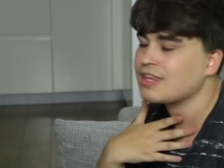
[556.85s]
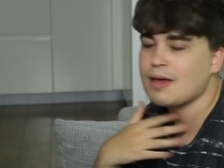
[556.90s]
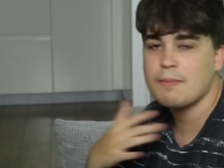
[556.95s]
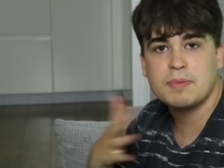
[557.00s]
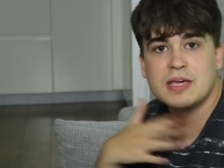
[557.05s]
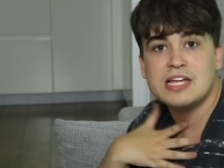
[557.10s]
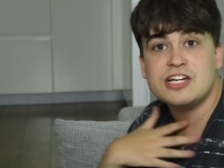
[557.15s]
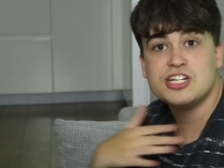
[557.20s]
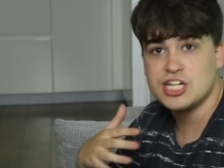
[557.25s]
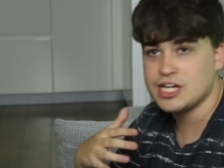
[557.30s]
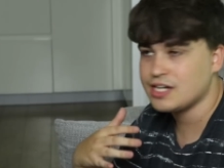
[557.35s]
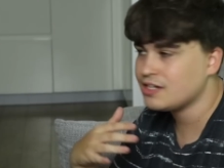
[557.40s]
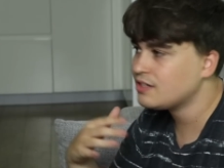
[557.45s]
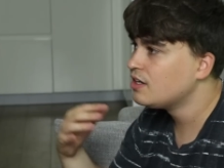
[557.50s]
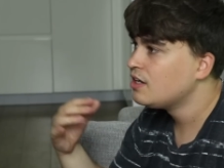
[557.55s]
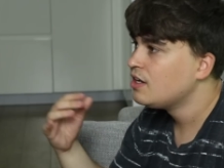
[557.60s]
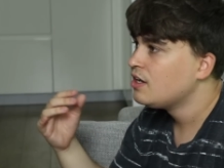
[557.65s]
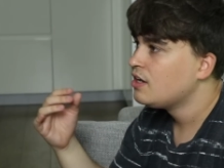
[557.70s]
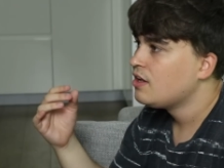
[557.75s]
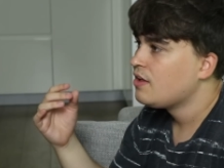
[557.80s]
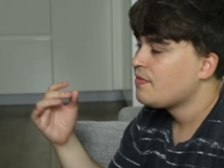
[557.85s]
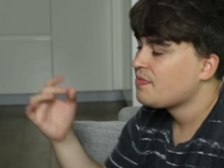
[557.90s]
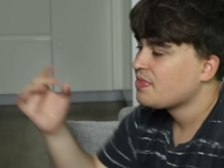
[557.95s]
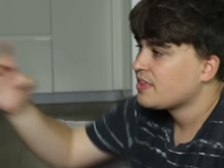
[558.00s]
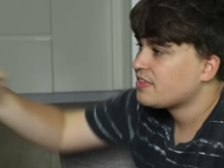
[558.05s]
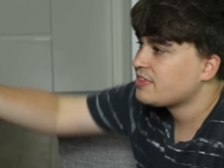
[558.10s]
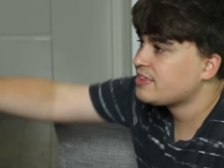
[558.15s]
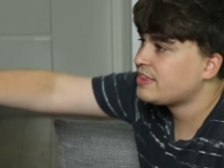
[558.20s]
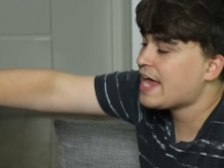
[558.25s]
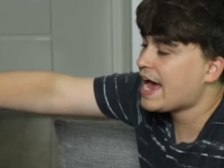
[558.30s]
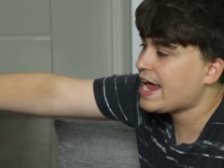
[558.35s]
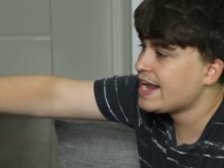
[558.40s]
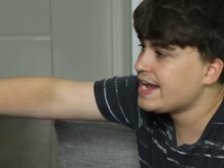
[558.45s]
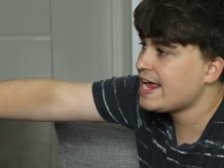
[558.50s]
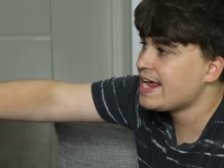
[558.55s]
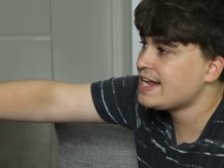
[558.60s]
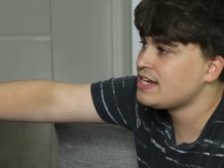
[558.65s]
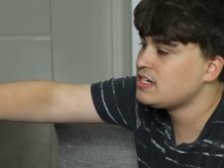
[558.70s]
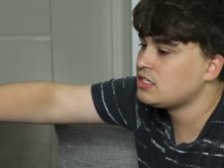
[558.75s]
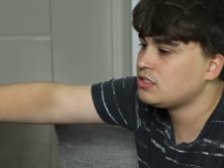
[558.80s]
that pigeon, and
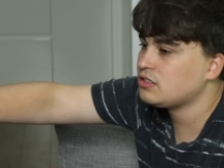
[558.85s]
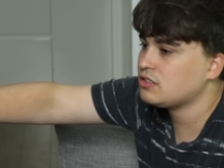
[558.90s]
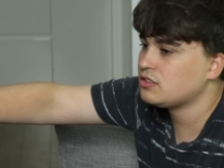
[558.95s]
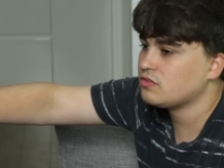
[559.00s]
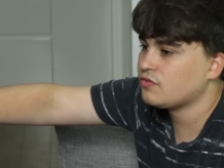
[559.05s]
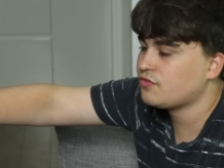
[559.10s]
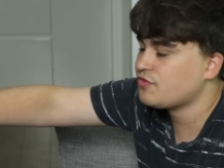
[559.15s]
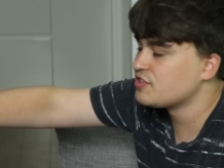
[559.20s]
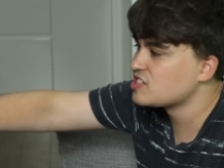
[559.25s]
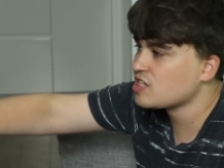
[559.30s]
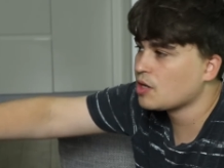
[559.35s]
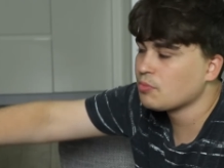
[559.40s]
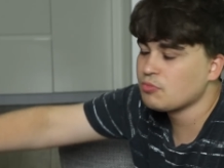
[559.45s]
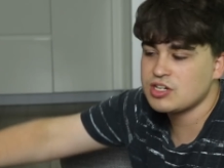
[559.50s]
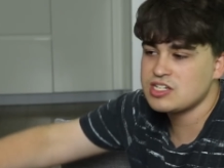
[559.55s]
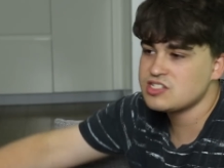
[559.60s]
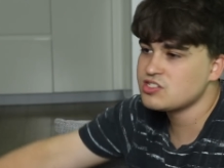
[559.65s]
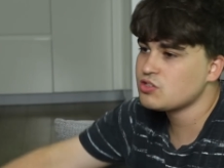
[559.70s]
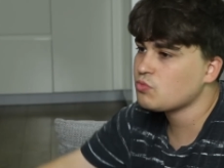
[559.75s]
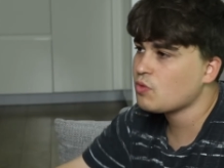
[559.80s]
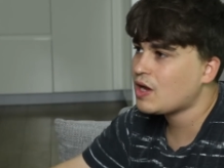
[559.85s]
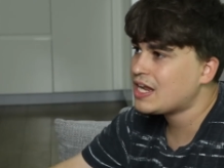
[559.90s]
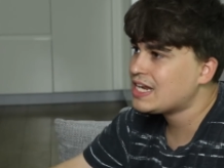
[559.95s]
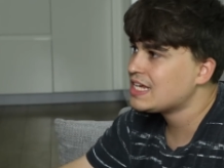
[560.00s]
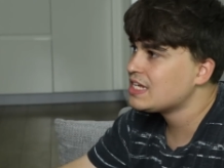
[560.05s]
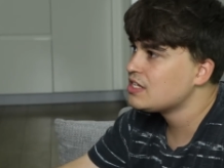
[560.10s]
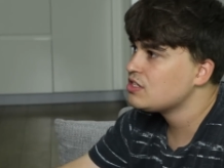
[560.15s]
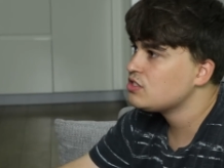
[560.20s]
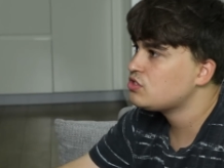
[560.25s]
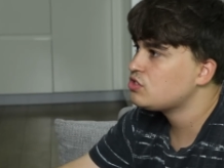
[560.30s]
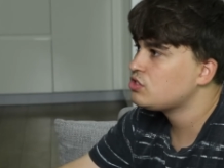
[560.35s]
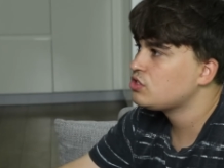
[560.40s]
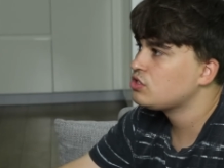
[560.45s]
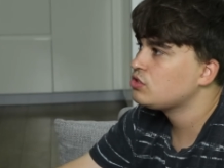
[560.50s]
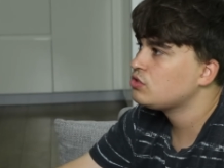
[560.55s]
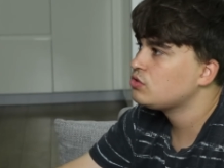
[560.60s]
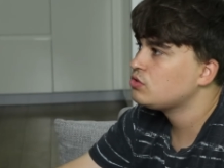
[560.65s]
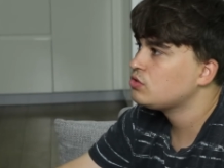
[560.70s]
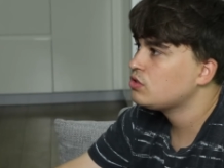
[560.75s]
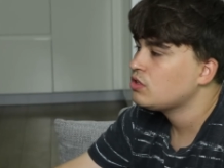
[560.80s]
then for some reason went
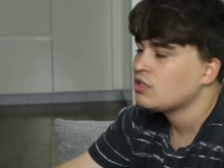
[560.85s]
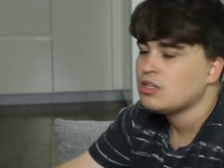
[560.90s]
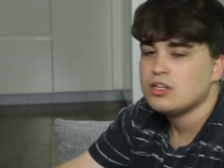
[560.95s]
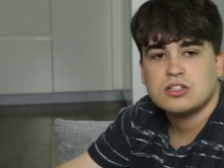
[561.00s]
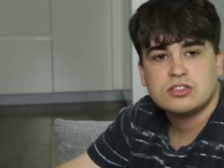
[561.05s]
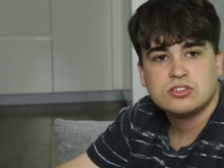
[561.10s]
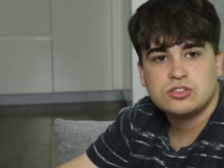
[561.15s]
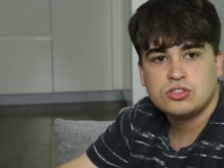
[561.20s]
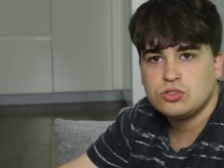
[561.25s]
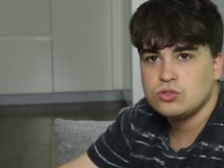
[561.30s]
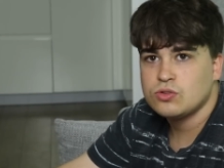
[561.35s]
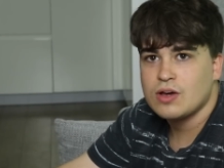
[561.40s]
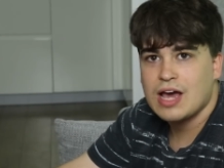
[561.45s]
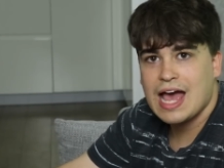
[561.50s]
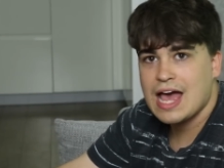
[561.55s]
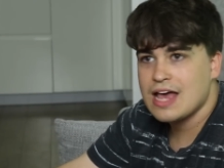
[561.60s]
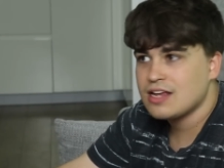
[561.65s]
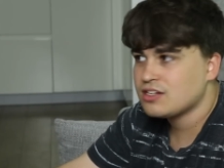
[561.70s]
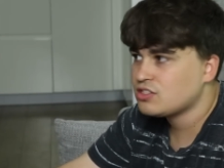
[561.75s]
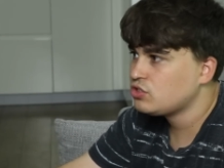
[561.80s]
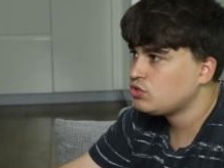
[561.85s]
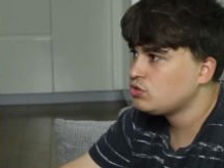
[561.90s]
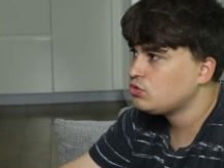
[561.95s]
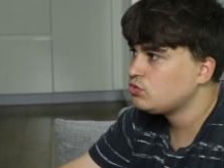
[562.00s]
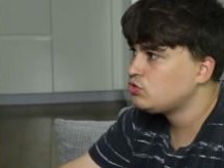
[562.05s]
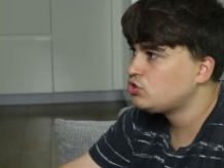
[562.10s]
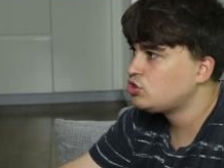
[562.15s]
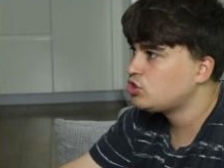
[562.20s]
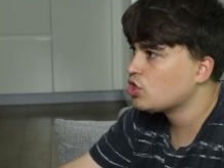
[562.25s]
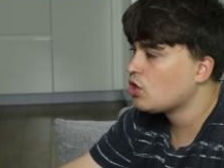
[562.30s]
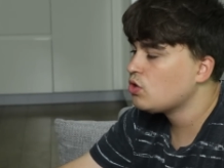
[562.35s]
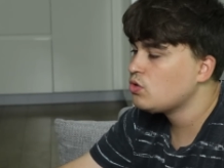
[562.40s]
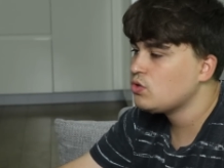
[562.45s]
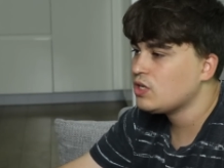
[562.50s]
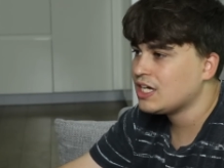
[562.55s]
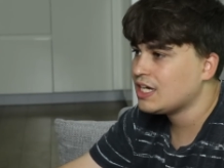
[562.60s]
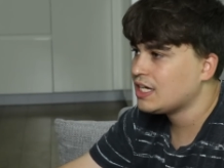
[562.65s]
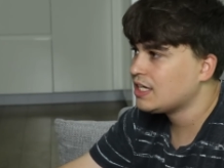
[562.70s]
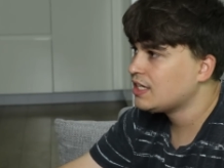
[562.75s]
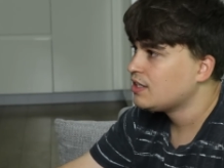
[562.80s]
into to to
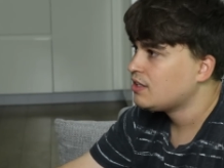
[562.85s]
Joni